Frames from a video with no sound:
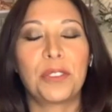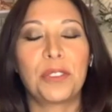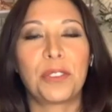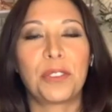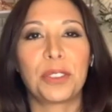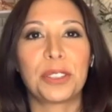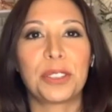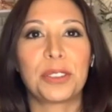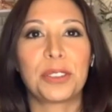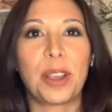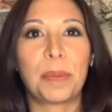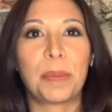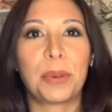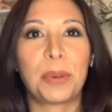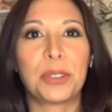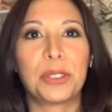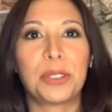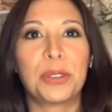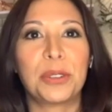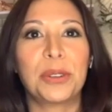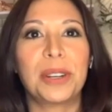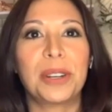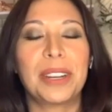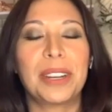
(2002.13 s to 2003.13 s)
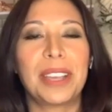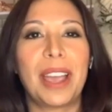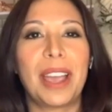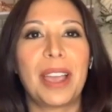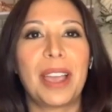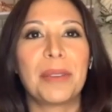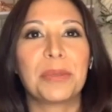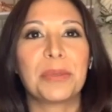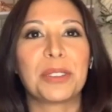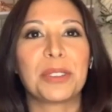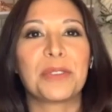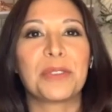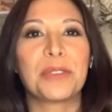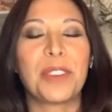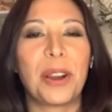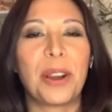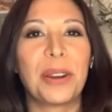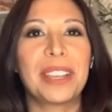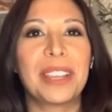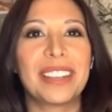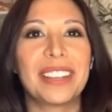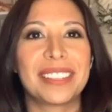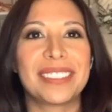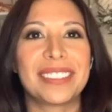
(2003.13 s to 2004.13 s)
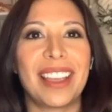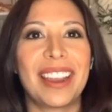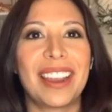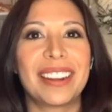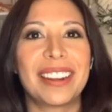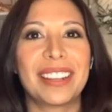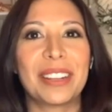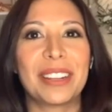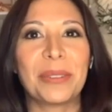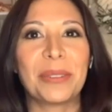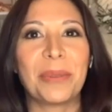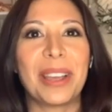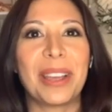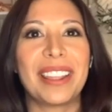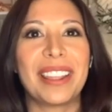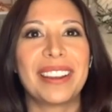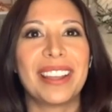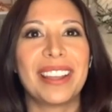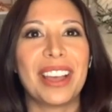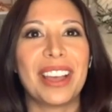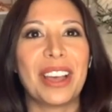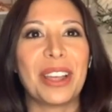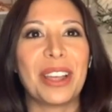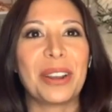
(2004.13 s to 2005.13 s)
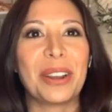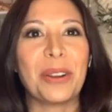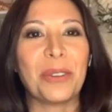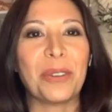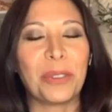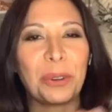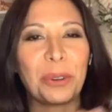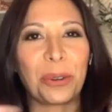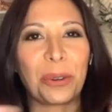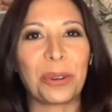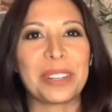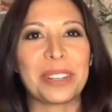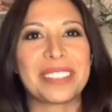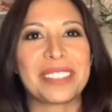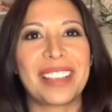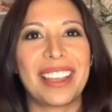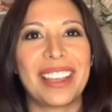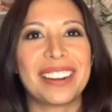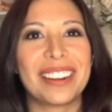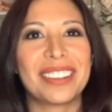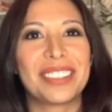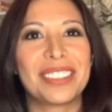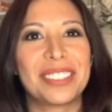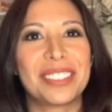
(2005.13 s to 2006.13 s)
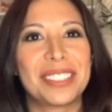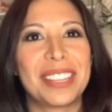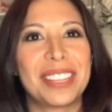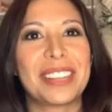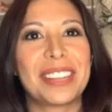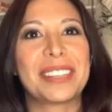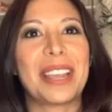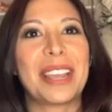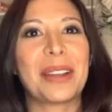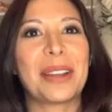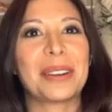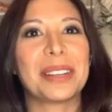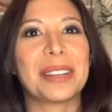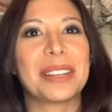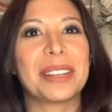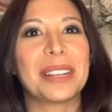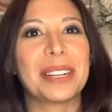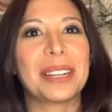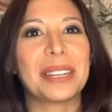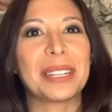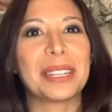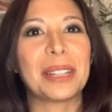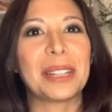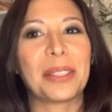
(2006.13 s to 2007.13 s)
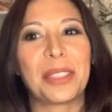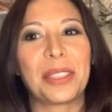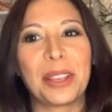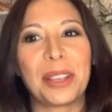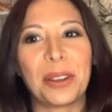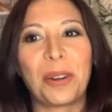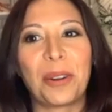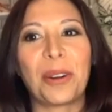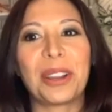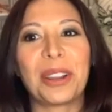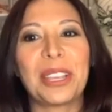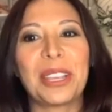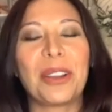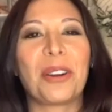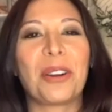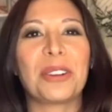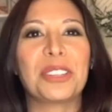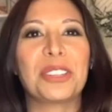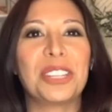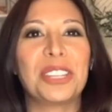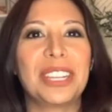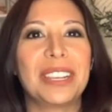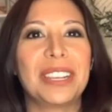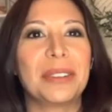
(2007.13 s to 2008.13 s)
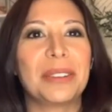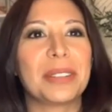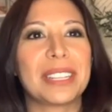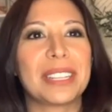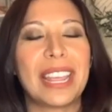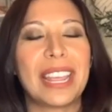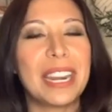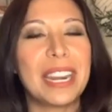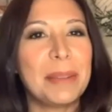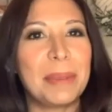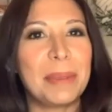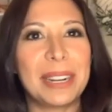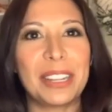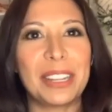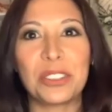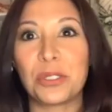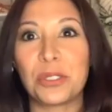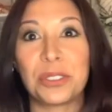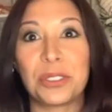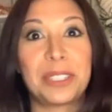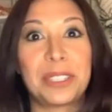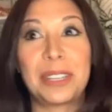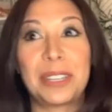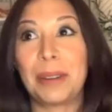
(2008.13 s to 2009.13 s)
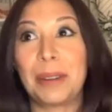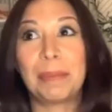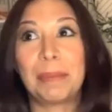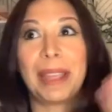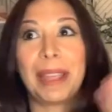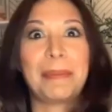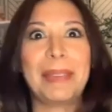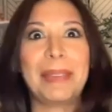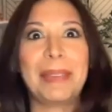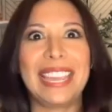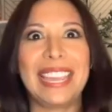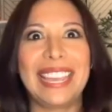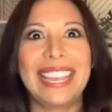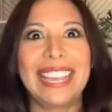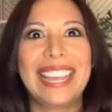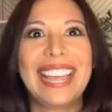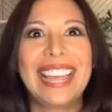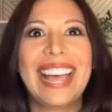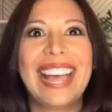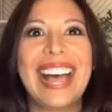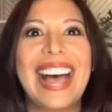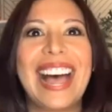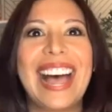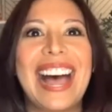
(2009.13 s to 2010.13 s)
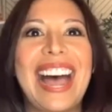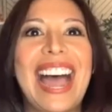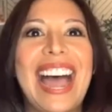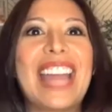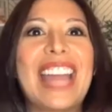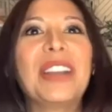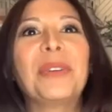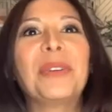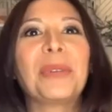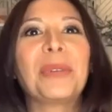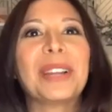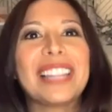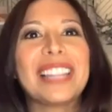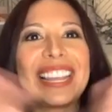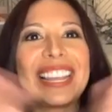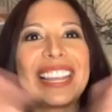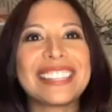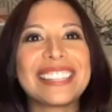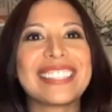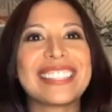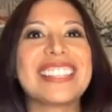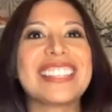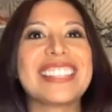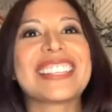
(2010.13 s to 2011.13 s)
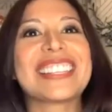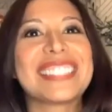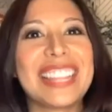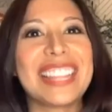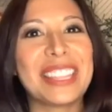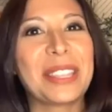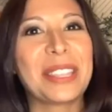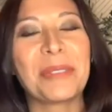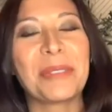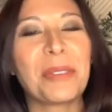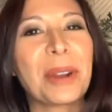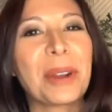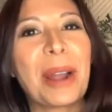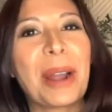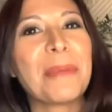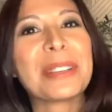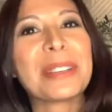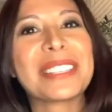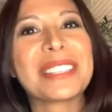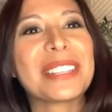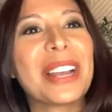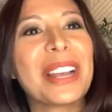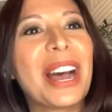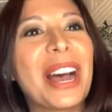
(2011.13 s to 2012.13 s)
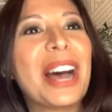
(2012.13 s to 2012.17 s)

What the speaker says: you for this opportunity. I was very excited when NovoNordisk kind of sent out a little thing in our ERG, and anybody interested, I'm like, me. I didn't realize the extent of what I was